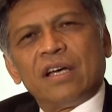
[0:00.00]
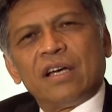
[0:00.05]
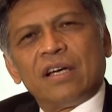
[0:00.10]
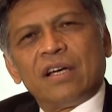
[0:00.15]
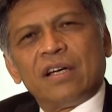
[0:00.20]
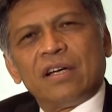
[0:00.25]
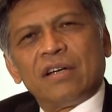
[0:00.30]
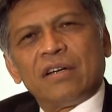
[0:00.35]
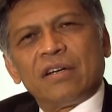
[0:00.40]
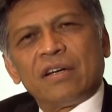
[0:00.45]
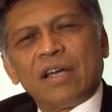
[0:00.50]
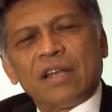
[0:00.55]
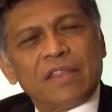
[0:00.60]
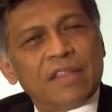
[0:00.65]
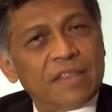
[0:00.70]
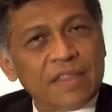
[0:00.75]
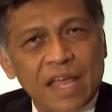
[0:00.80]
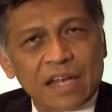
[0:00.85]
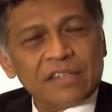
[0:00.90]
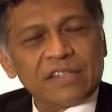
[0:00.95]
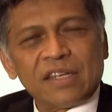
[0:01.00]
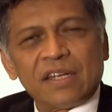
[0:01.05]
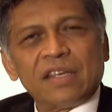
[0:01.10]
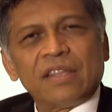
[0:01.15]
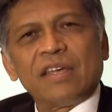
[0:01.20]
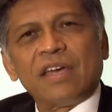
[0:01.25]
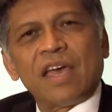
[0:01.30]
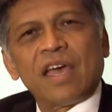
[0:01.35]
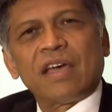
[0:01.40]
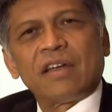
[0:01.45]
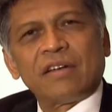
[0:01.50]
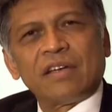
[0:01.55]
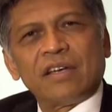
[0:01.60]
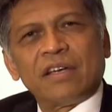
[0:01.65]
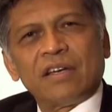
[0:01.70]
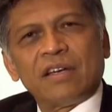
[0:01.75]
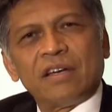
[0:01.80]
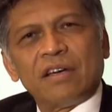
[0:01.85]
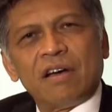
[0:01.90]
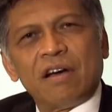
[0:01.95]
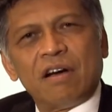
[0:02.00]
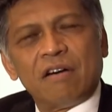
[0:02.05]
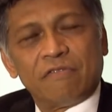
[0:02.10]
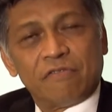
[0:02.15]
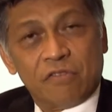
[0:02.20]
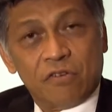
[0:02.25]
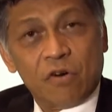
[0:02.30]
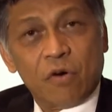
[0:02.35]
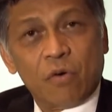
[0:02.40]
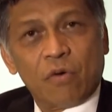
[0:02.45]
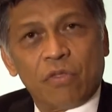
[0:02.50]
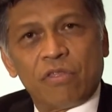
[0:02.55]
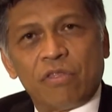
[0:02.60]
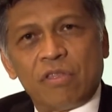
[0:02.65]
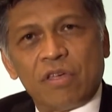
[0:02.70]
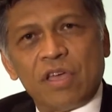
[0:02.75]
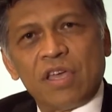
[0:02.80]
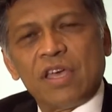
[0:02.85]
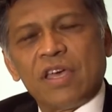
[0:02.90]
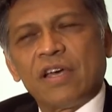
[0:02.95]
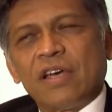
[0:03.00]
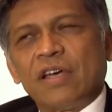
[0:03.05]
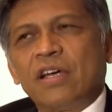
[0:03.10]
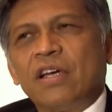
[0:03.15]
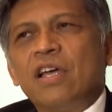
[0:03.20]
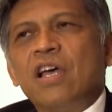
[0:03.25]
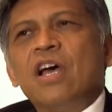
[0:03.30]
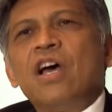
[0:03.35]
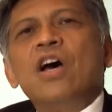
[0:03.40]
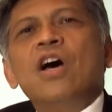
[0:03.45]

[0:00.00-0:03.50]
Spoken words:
I think that's another area of growth here.